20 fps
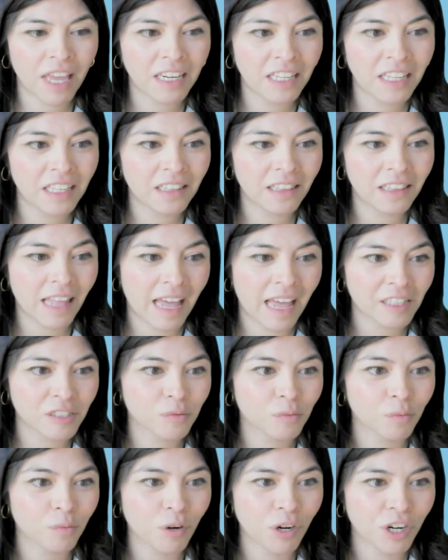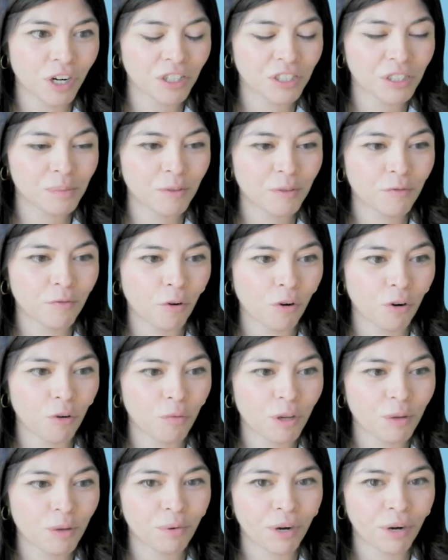any last words
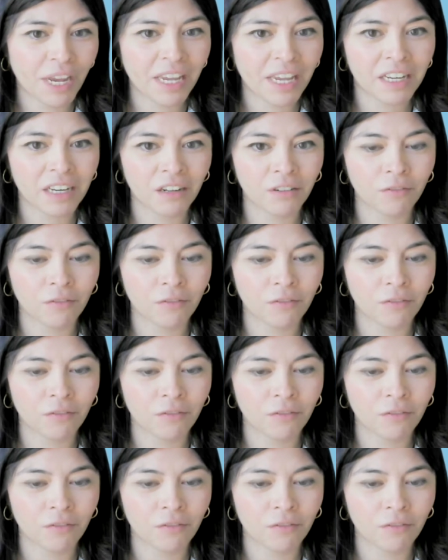before we break.